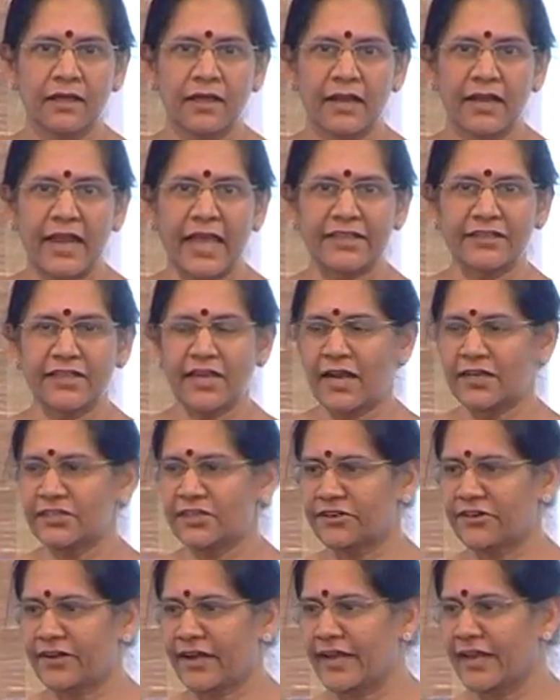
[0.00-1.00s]
Like they are
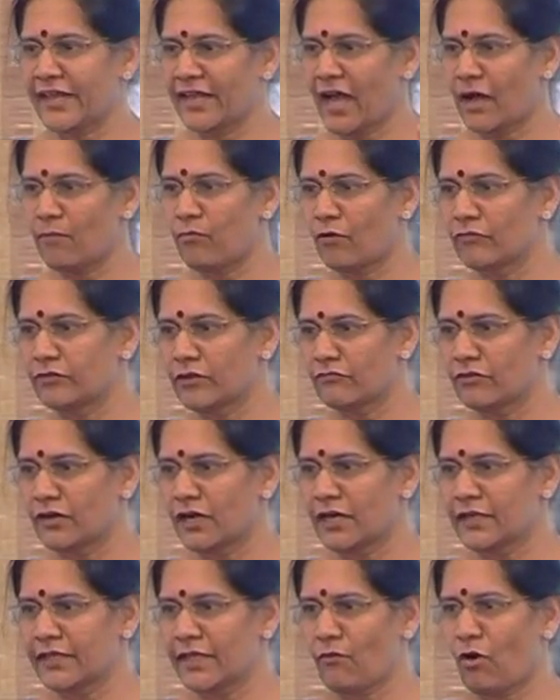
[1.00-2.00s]
the trading hub of the
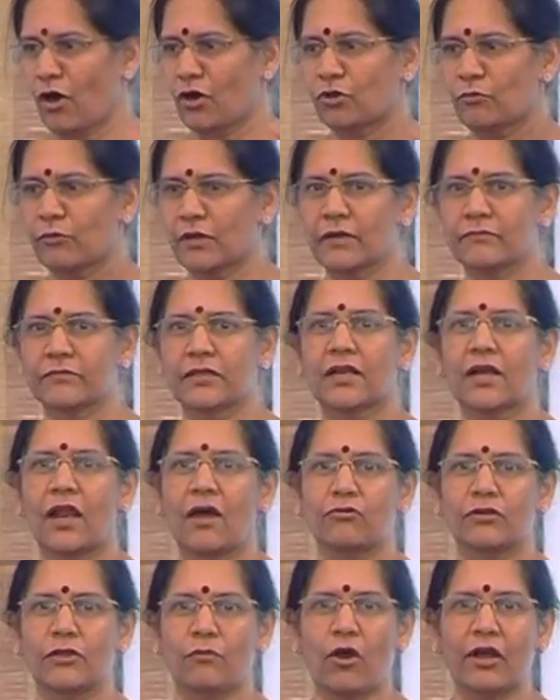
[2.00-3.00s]
world, they want to become the
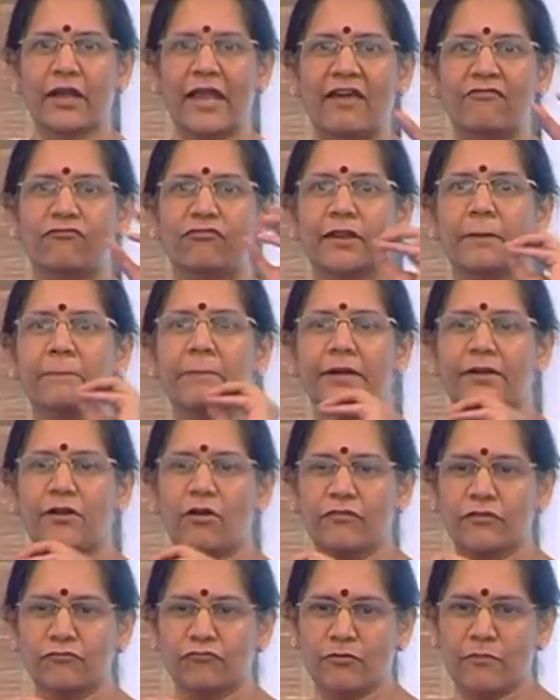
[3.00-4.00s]
cloud. They want every bit
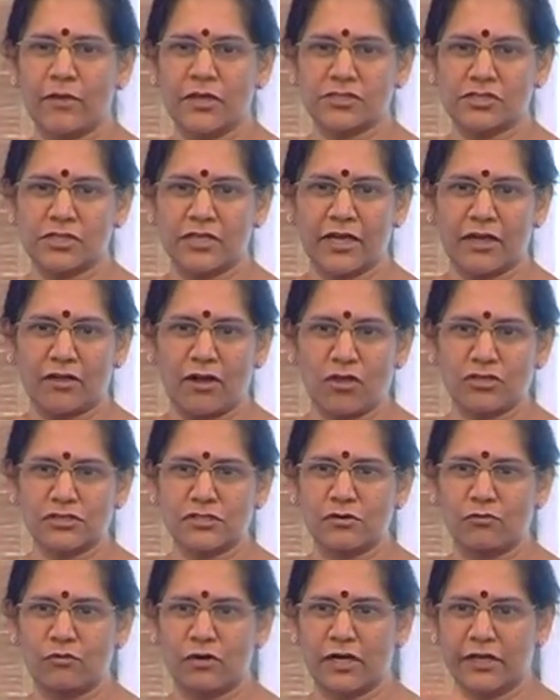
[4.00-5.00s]
of information across
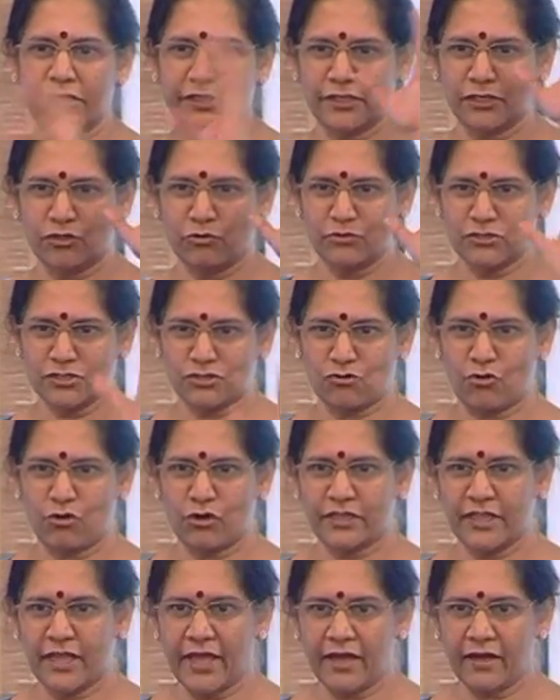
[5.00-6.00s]
the world either to be
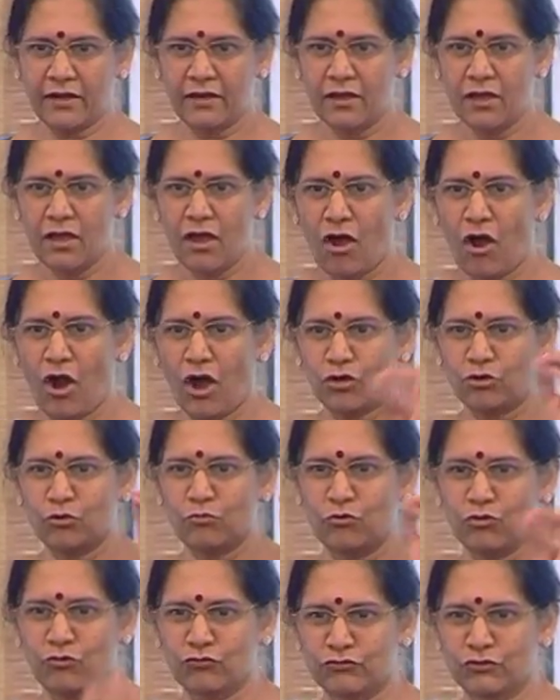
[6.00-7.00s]
stored there or to
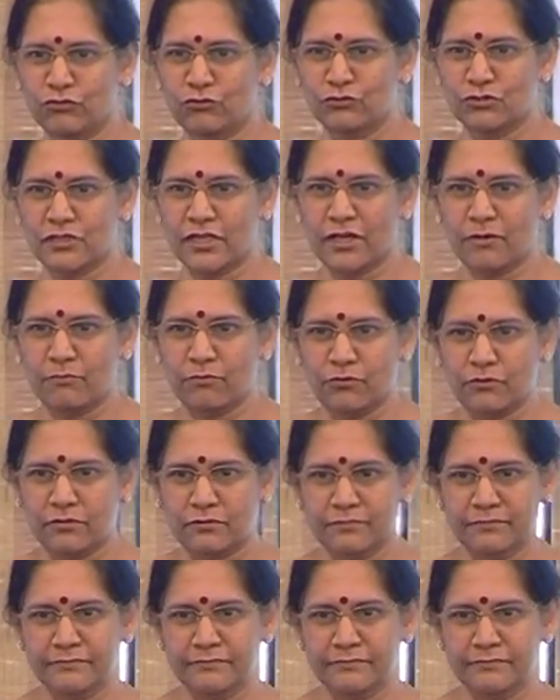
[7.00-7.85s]
move through Singapore.